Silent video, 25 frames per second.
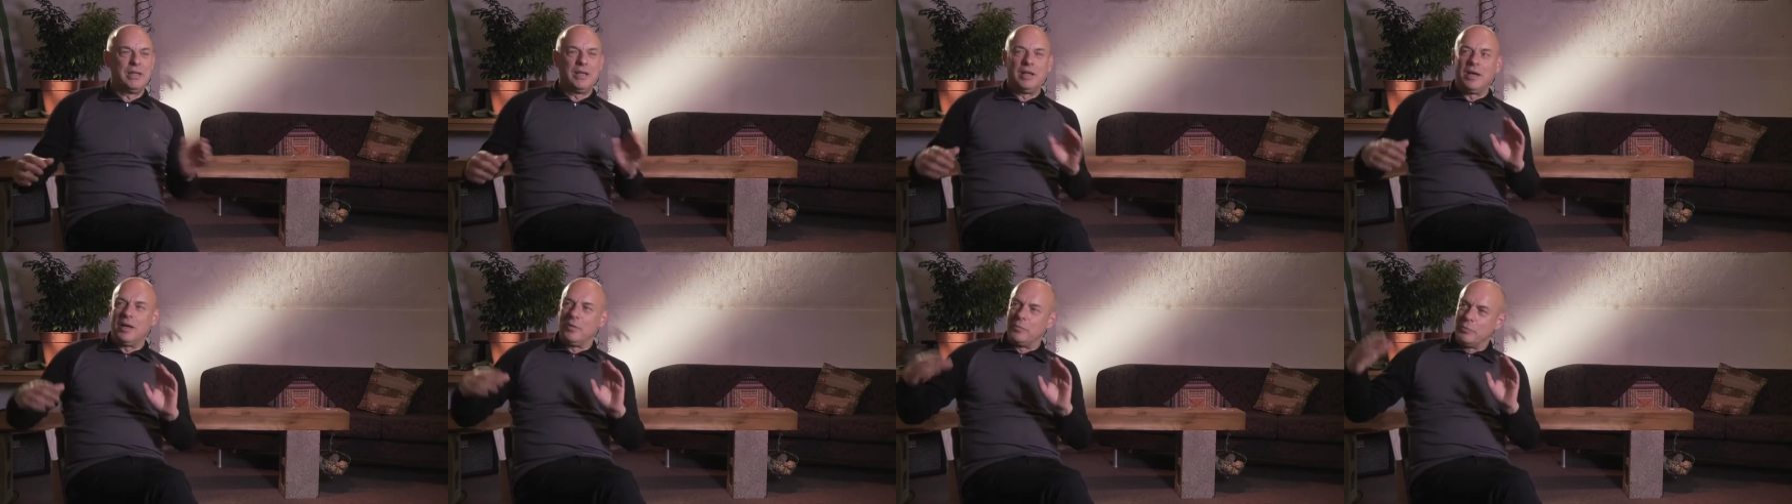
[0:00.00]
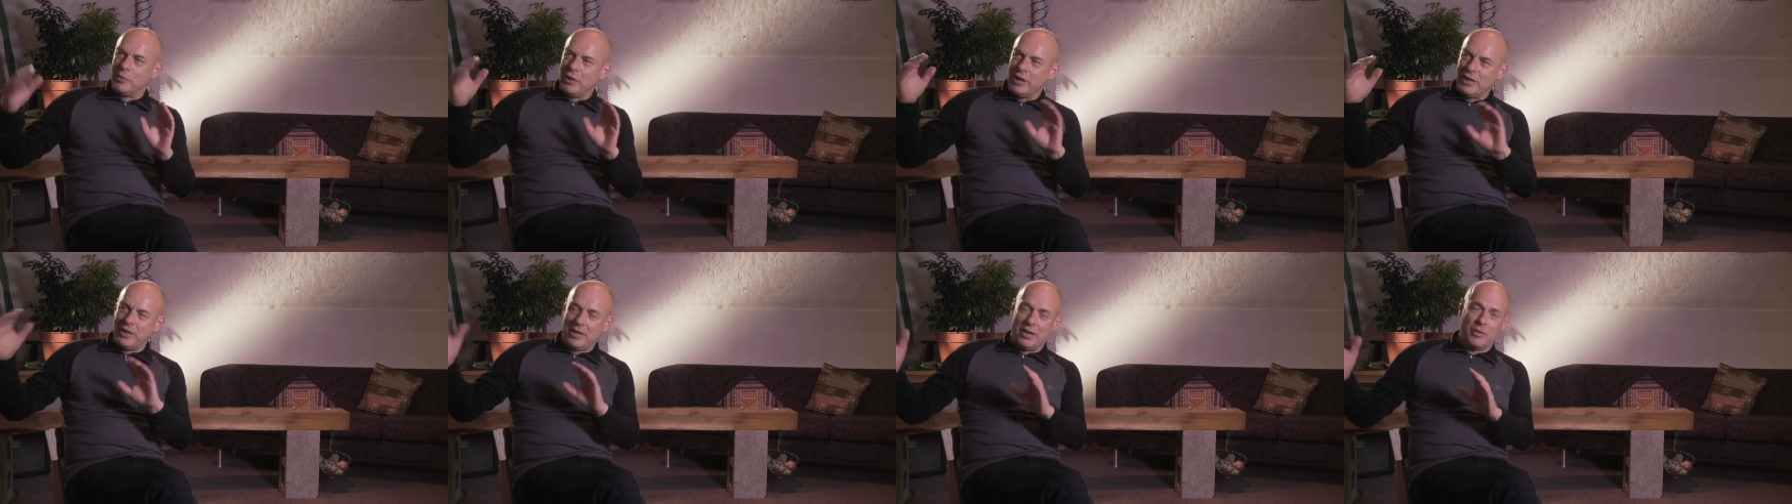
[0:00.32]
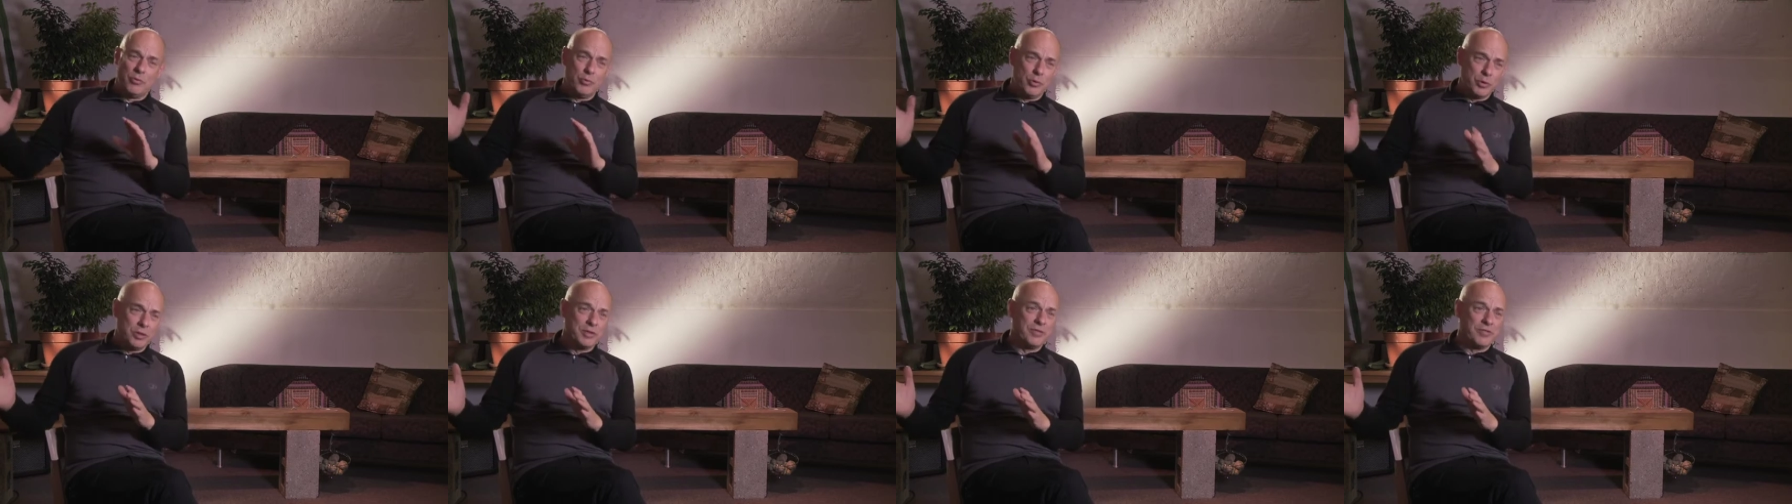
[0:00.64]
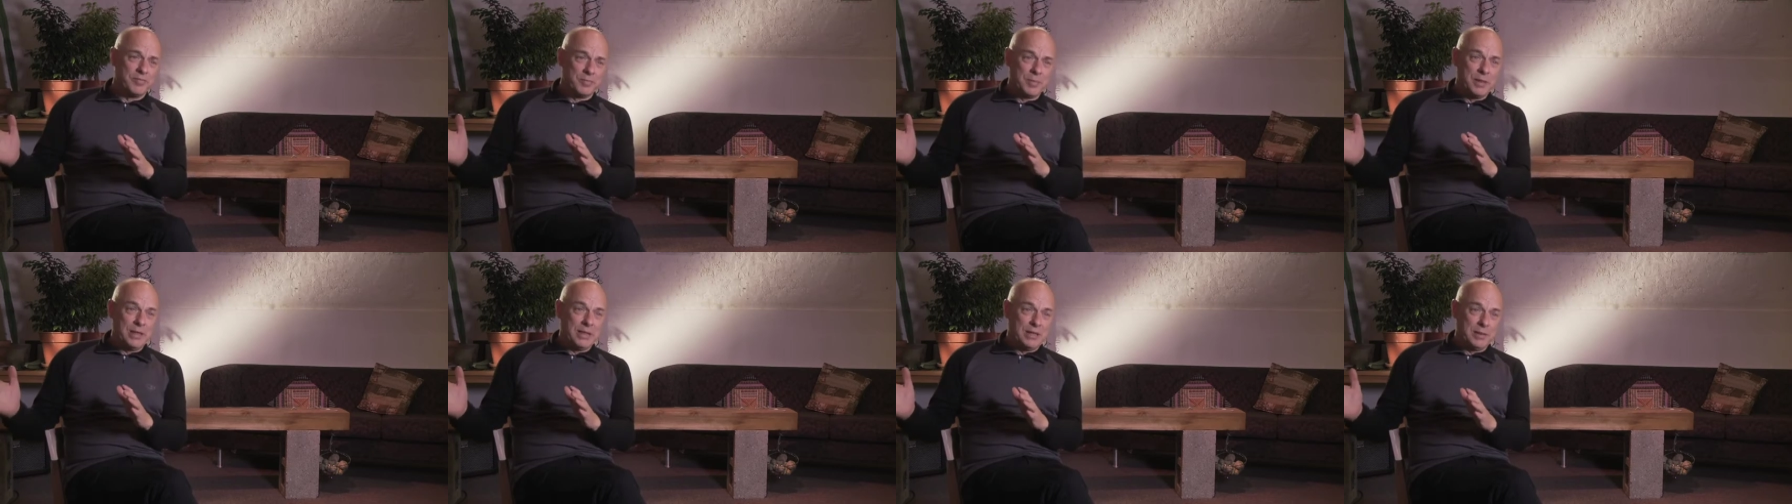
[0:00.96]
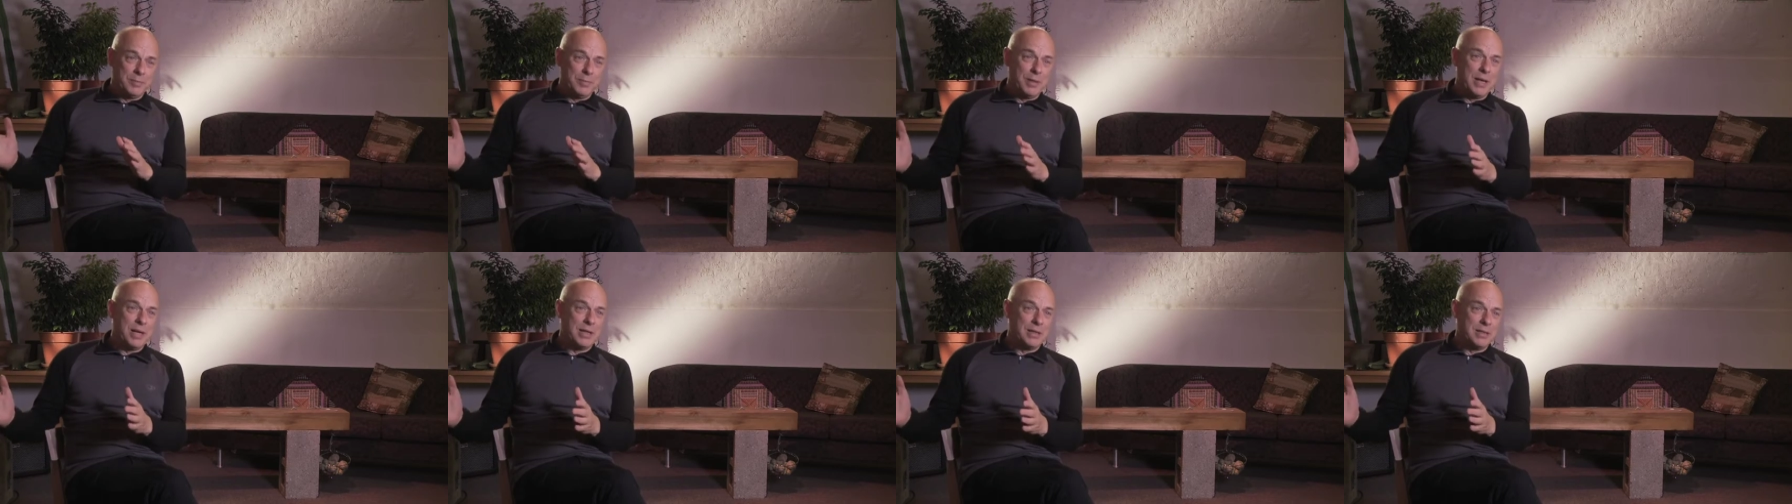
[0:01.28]
and where there would have been a
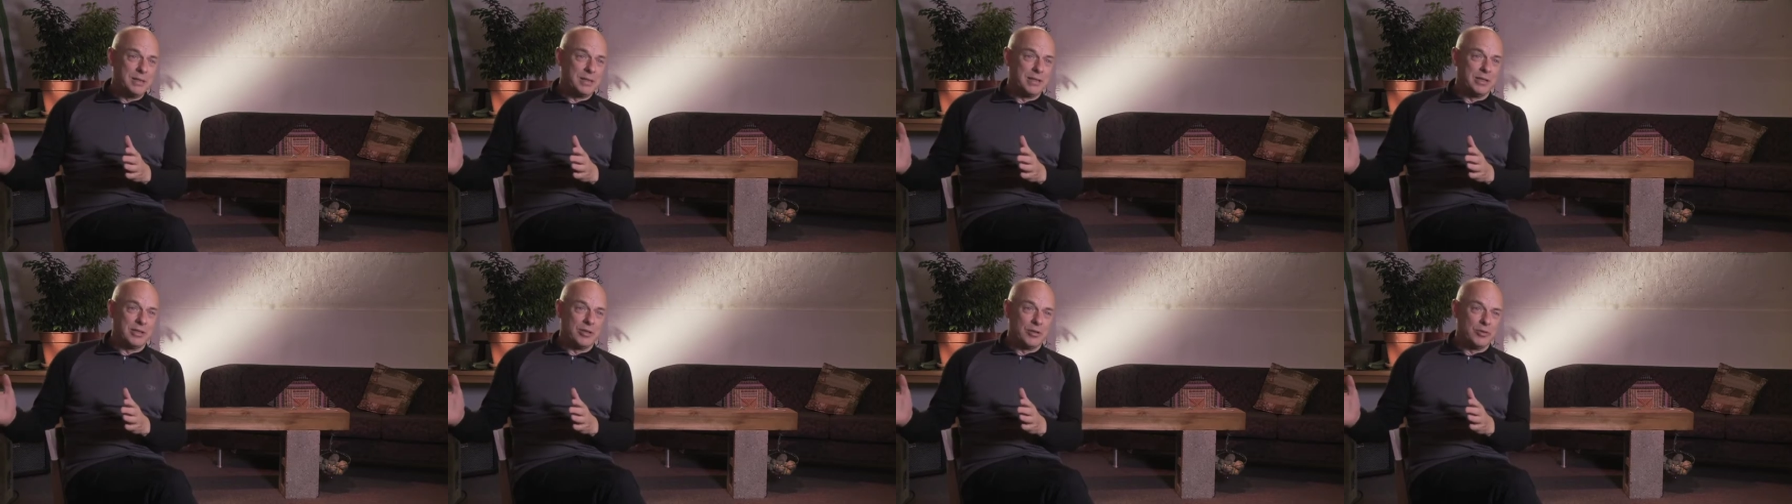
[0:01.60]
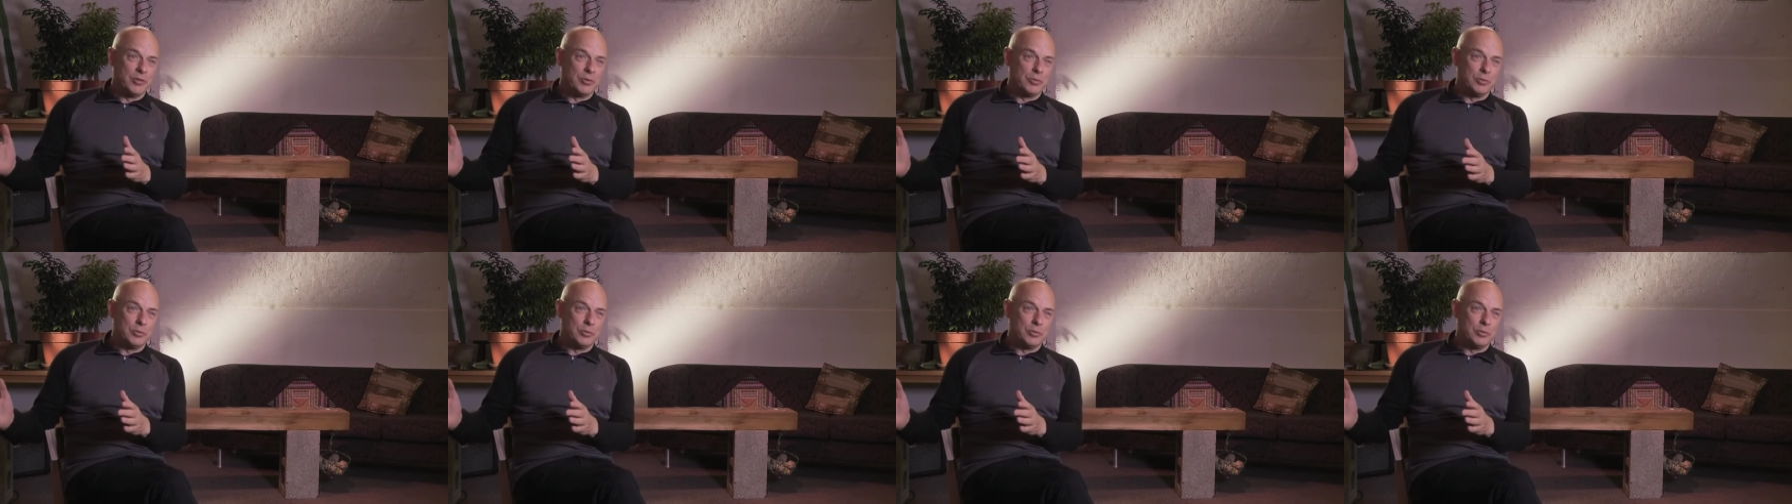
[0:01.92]
painting on the